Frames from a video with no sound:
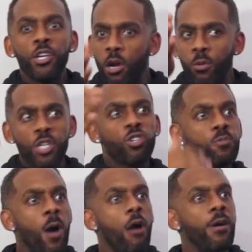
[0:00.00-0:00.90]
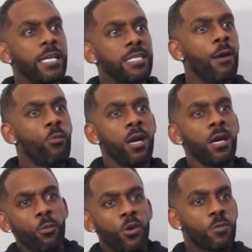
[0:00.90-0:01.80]
You know, when you're sparring, it's like
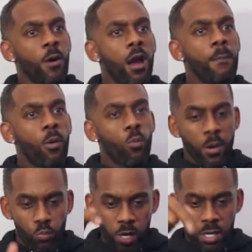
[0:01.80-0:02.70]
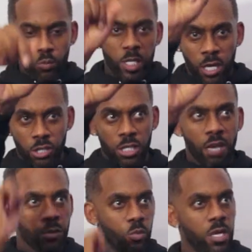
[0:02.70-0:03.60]
we're sparring, but when we touch
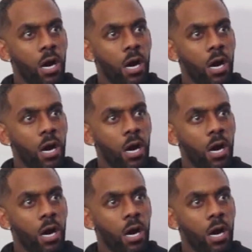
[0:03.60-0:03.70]
gloves and we